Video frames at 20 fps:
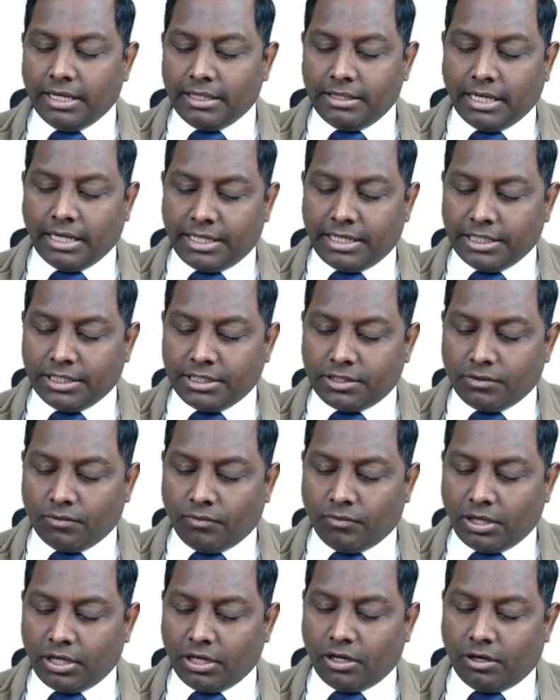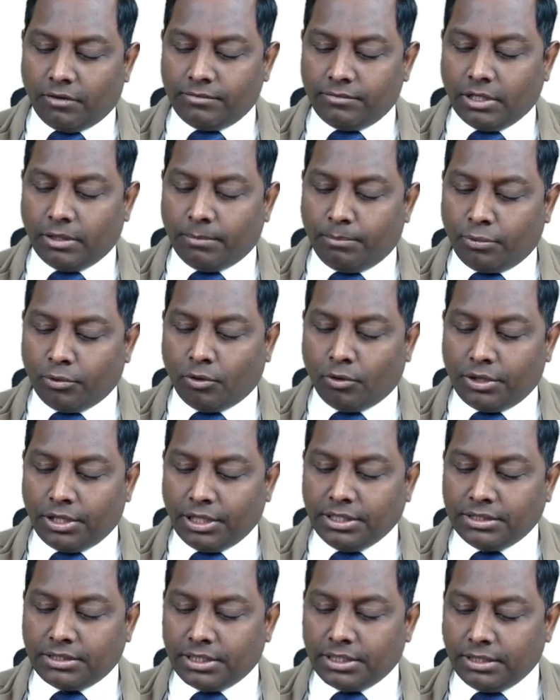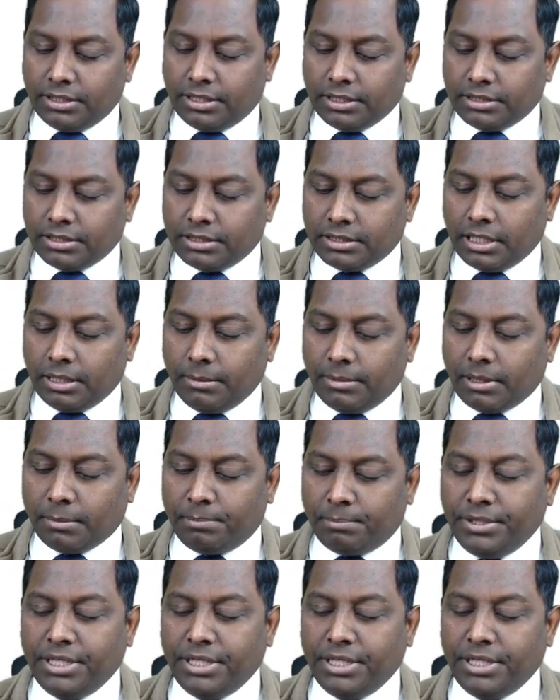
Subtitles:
that is one of the protein synthesis inhibitor,